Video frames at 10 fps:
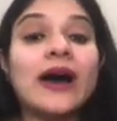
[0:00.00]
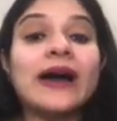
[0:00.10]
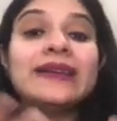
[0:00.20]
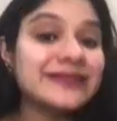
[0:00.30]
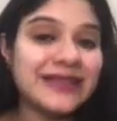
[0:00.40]

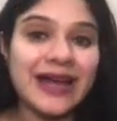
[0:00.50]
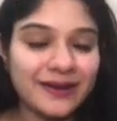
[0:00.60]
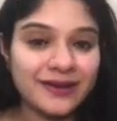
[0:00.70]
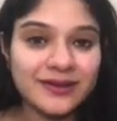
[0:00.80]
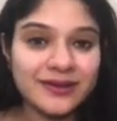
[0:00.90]
is that?
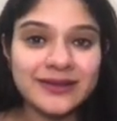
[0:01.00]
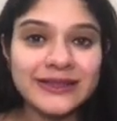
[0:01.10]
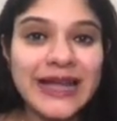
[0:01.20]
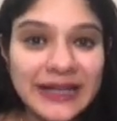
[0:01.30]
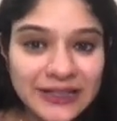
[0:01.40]

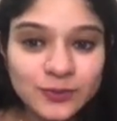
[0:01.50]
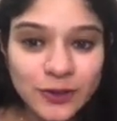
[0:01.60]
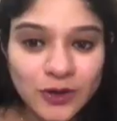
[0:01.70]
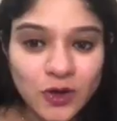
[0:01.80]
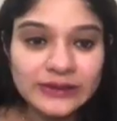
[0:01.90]
That is because